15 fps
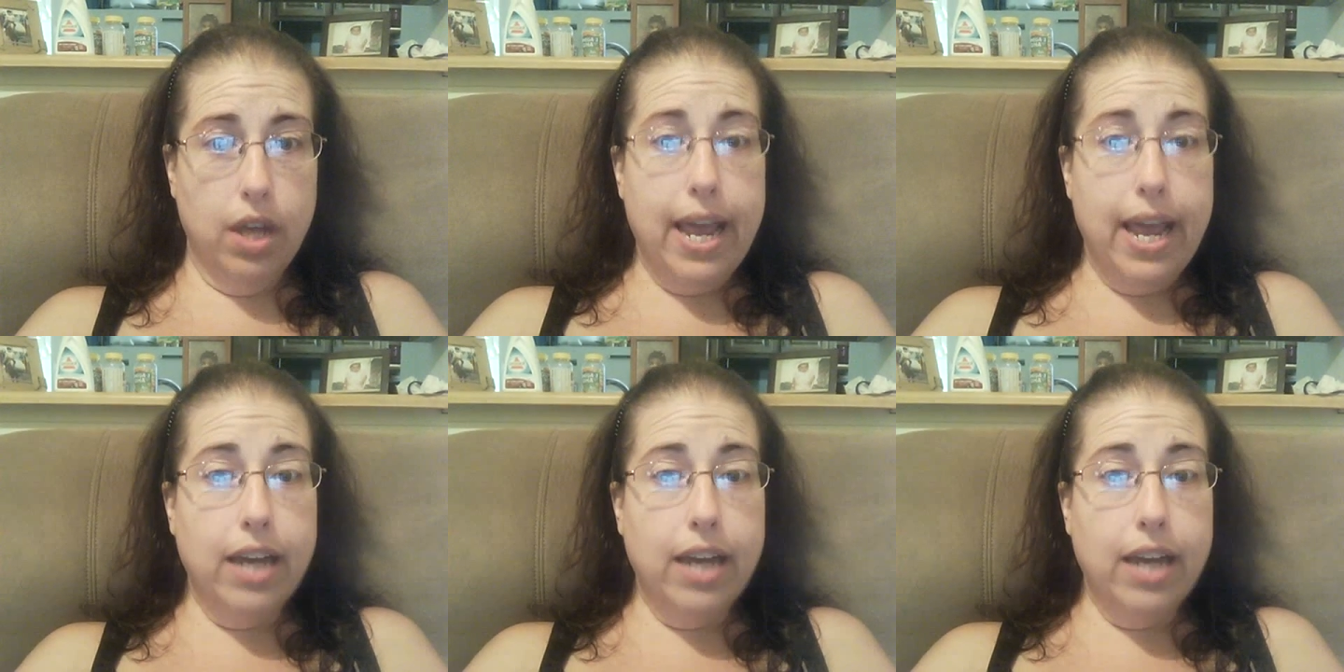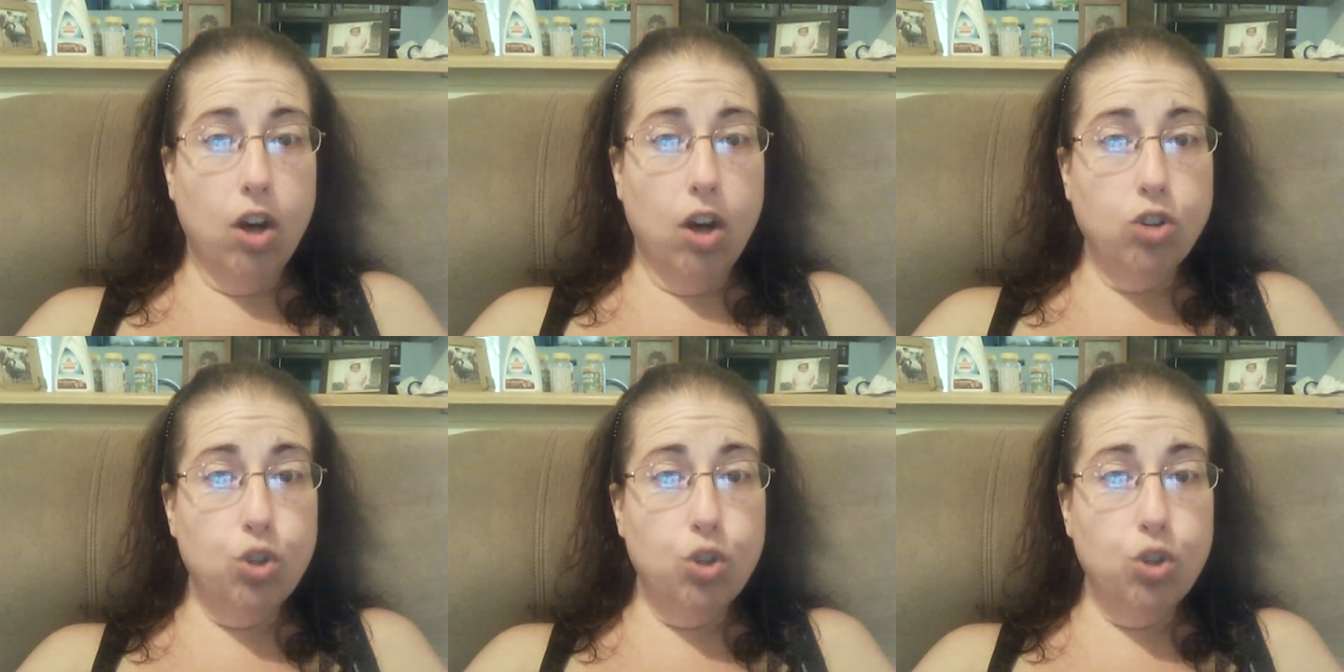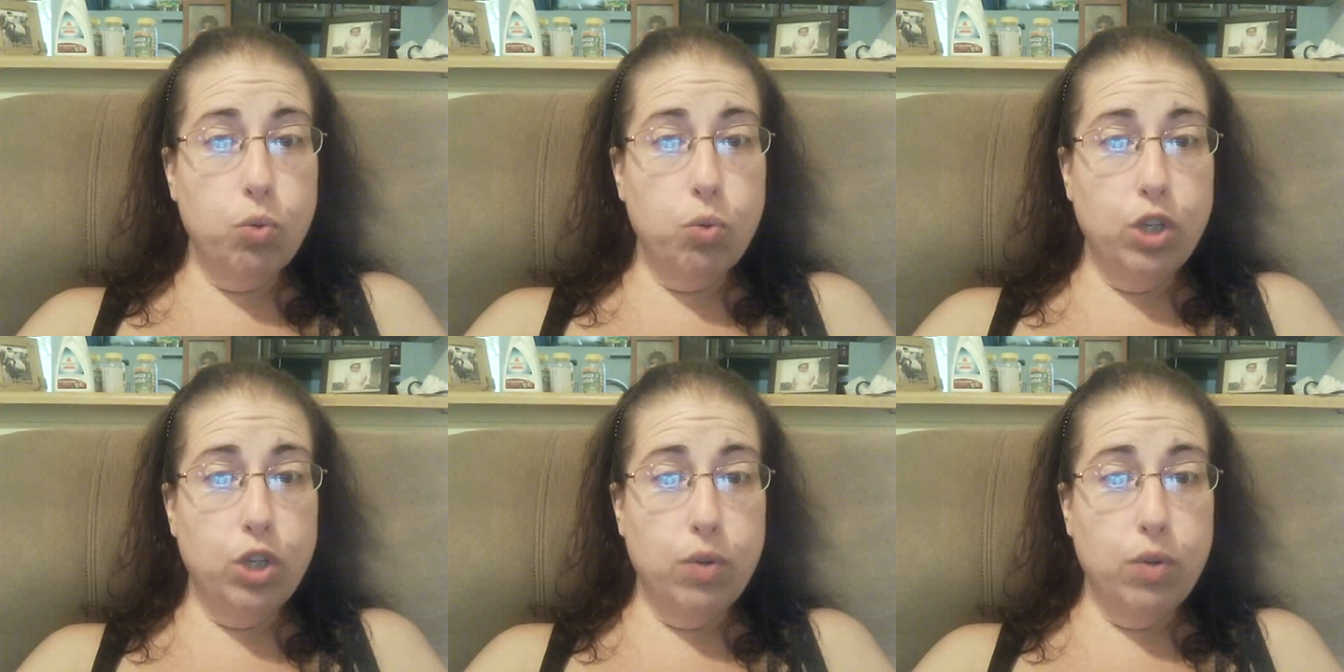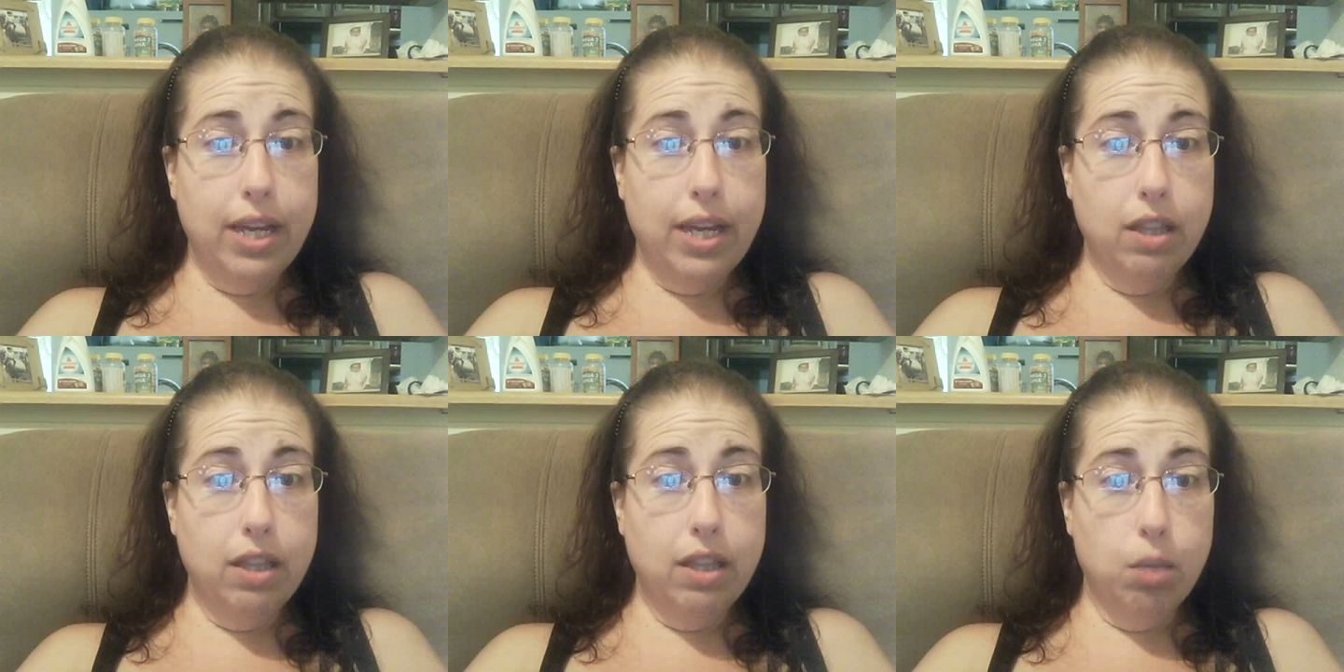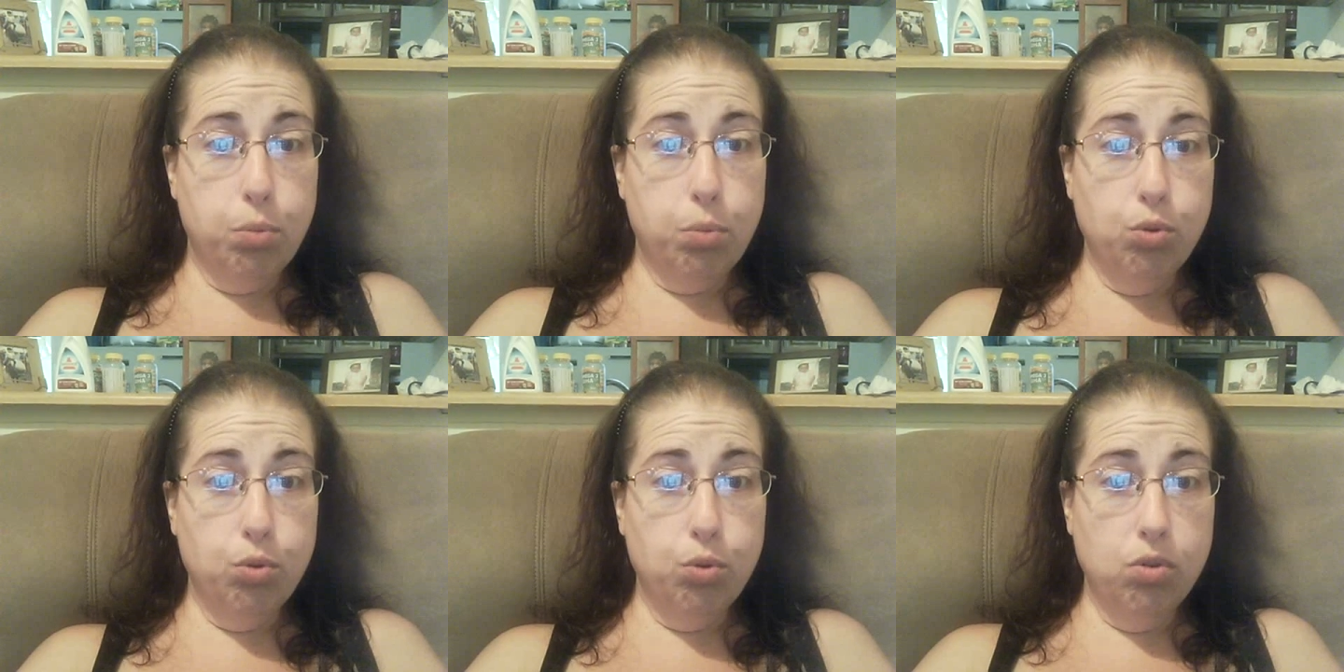And also when you get in the
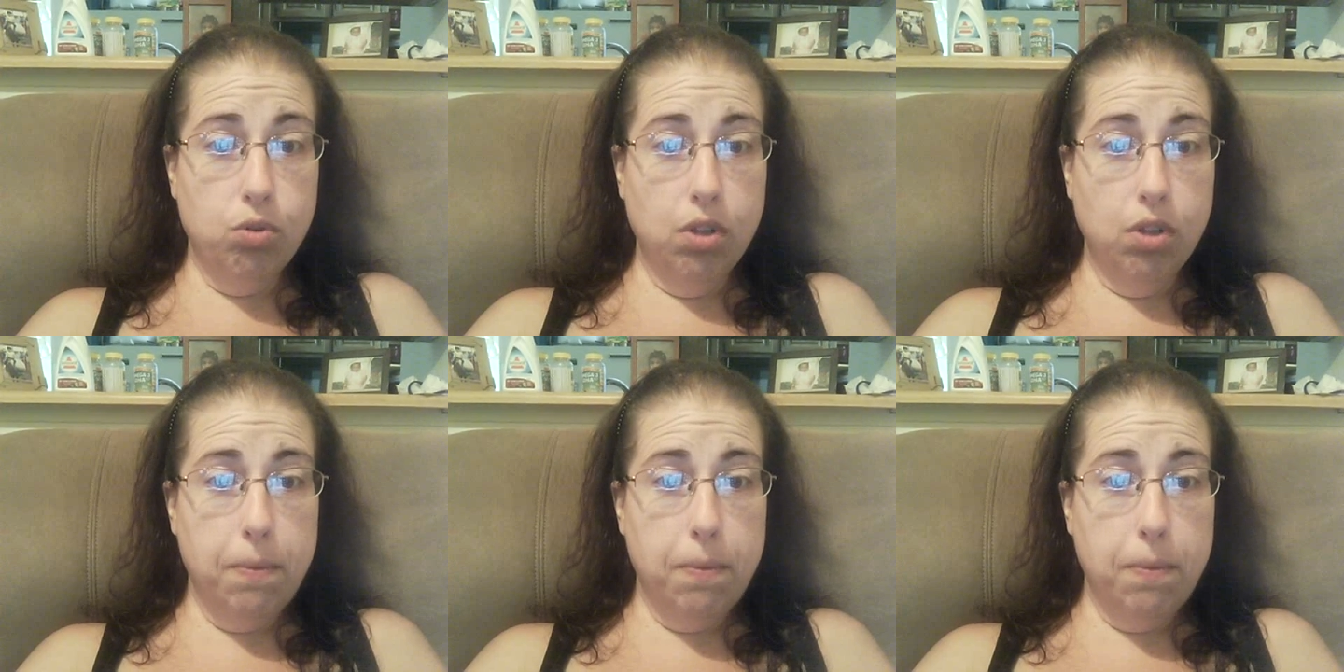pool,